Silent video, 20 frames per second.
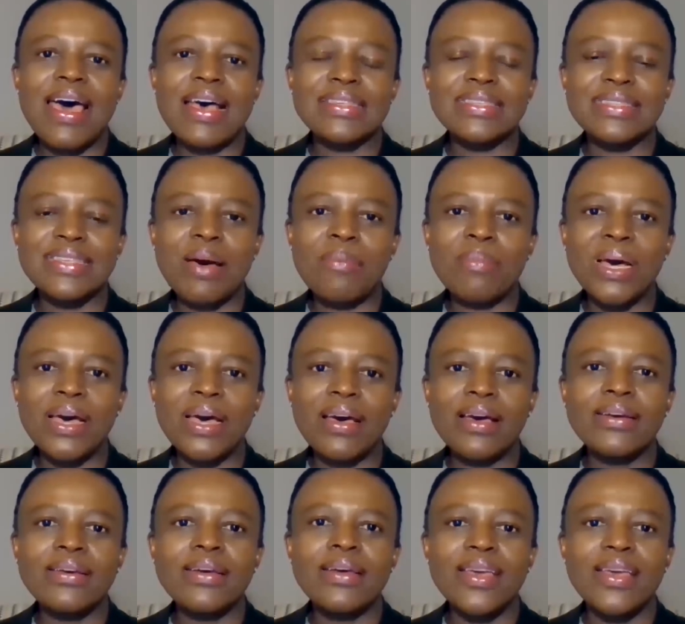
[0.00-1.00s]

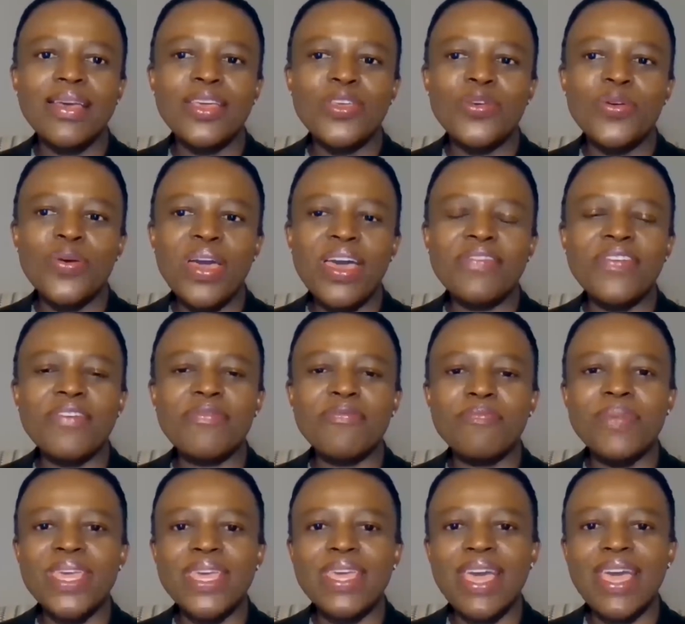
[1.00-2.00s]
SAMA,
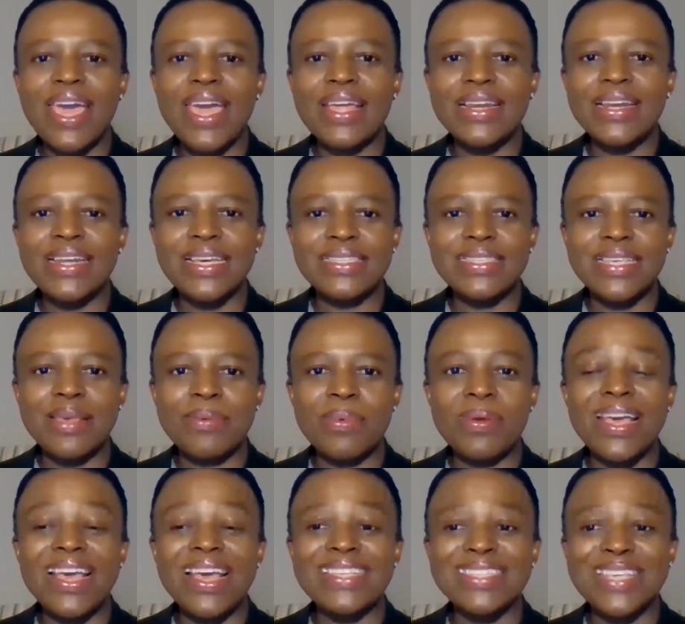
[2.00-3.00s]
UFFP, and
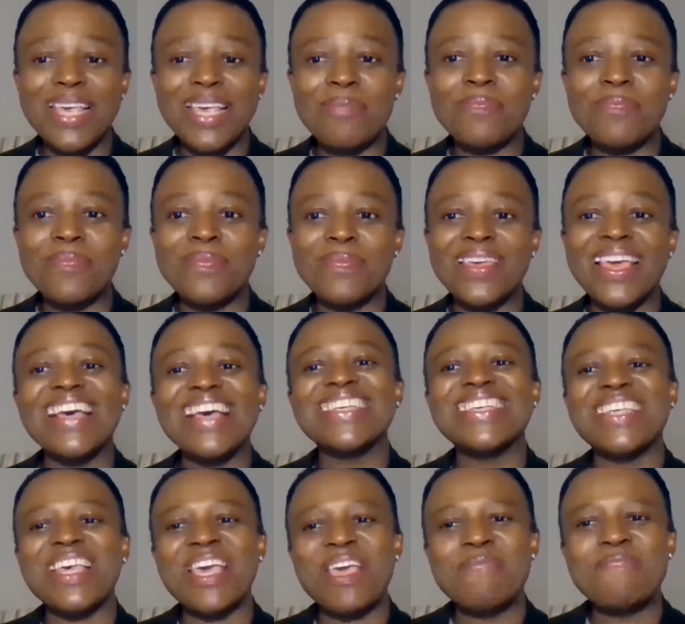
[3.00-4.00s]

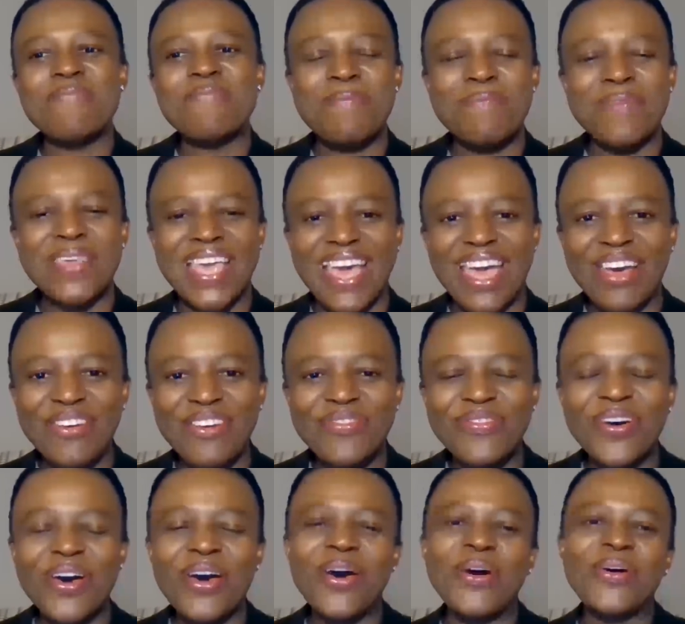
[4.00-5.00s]
SAPBF,
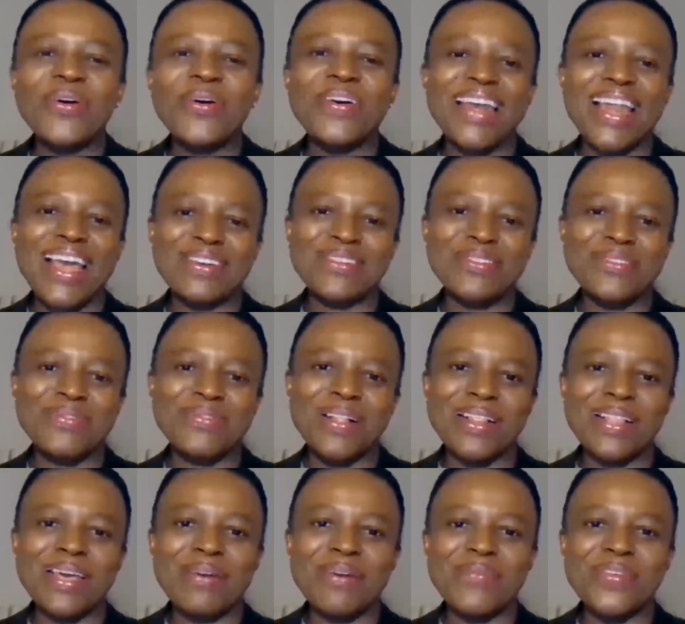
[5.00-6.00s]
we'd like to
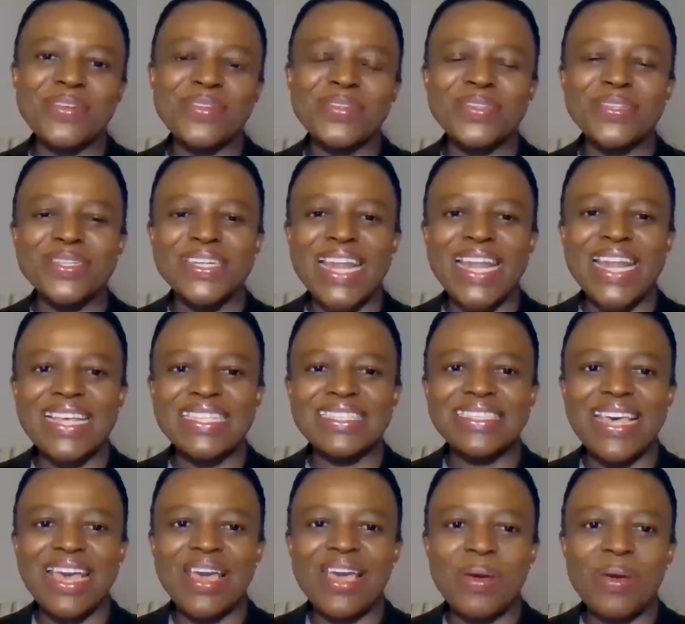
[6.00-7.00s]
welcome you to tonight's
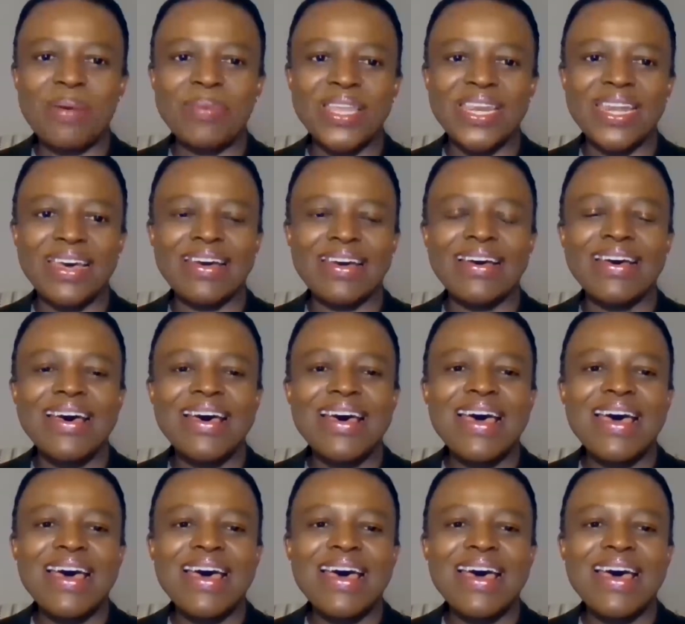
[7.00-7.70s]
webinar.